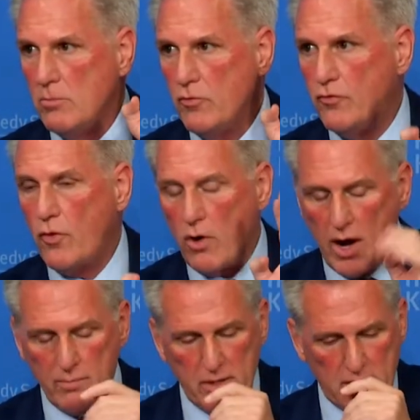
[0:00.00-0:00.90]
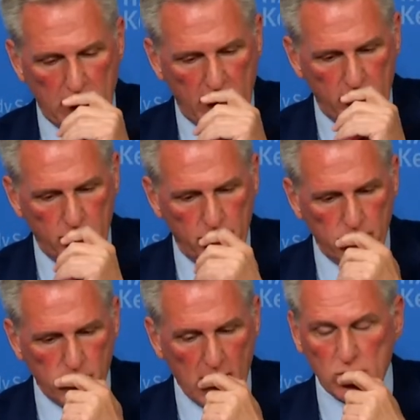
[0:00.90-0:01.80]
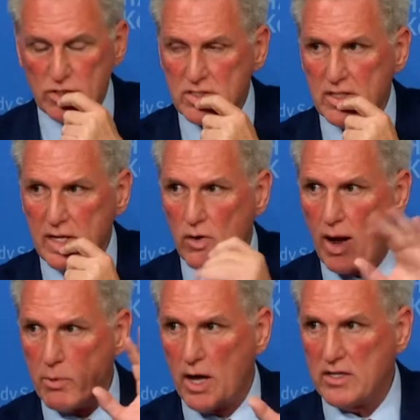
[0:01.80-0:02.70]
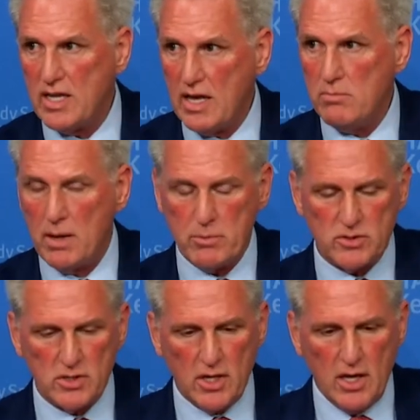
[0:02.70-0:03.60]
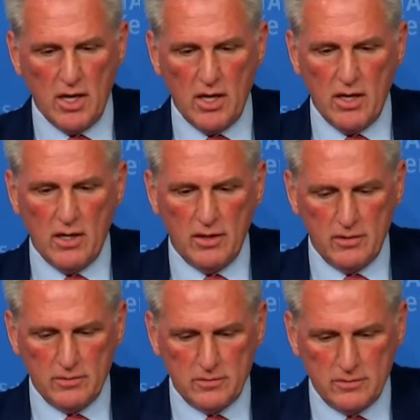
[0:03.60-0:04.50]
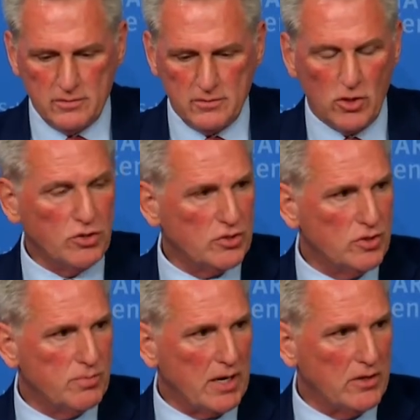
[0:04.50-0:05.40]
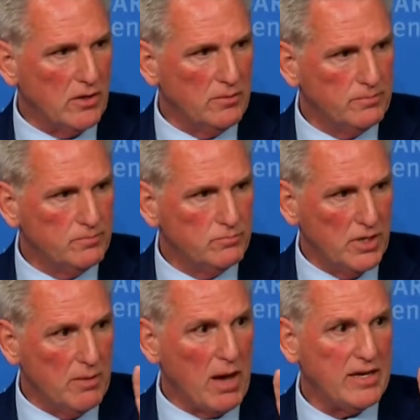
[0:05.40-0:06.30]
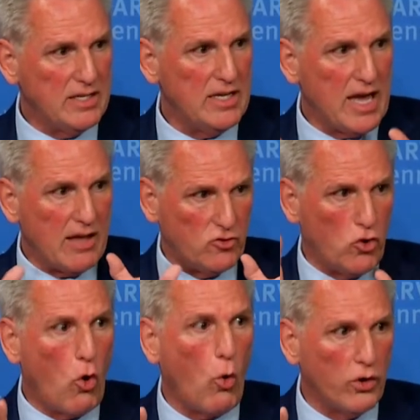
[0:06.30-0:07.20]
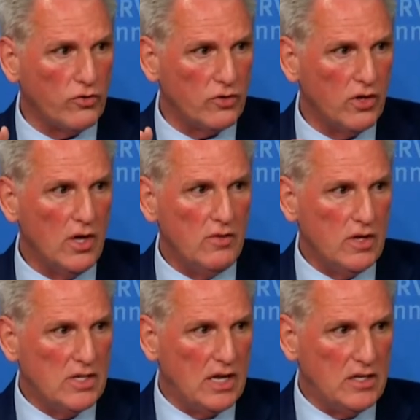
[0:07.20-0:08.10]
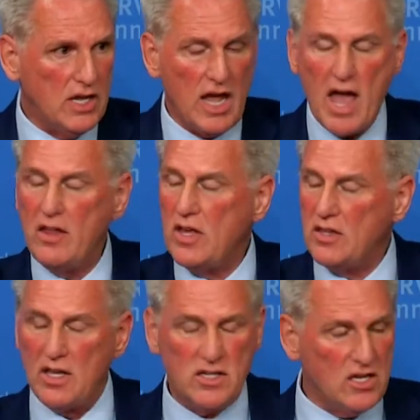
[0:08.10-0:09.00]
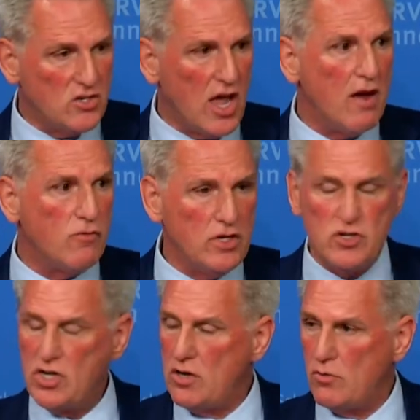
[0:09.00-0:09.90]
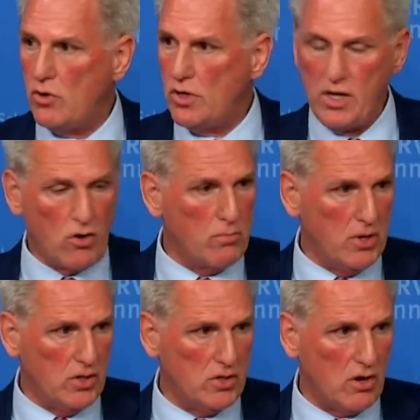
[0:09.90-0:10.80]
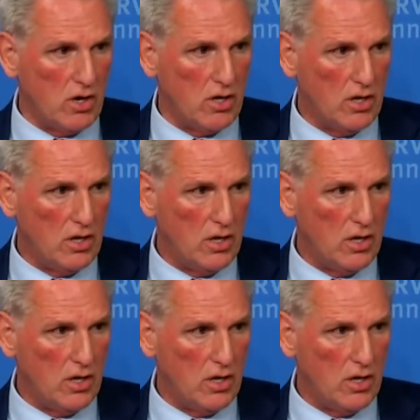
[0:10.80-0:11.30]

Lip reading: Before I was just leader, I brought 10 members. No disrespect here, but MIT has a course they teach every general in our military